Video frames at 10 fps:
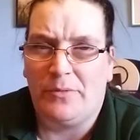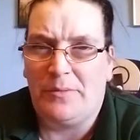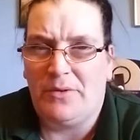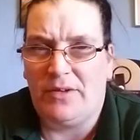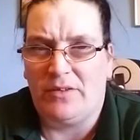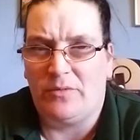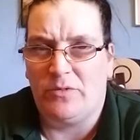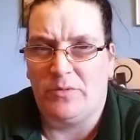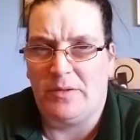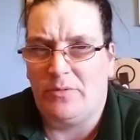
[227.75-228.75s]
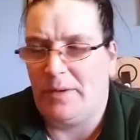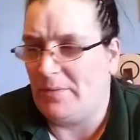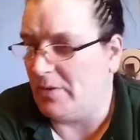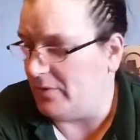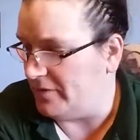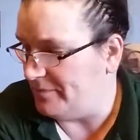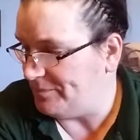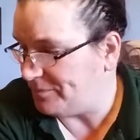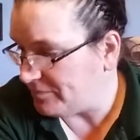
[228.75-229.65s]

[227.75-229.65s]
Maybe I'll get some new people, maybe I won't.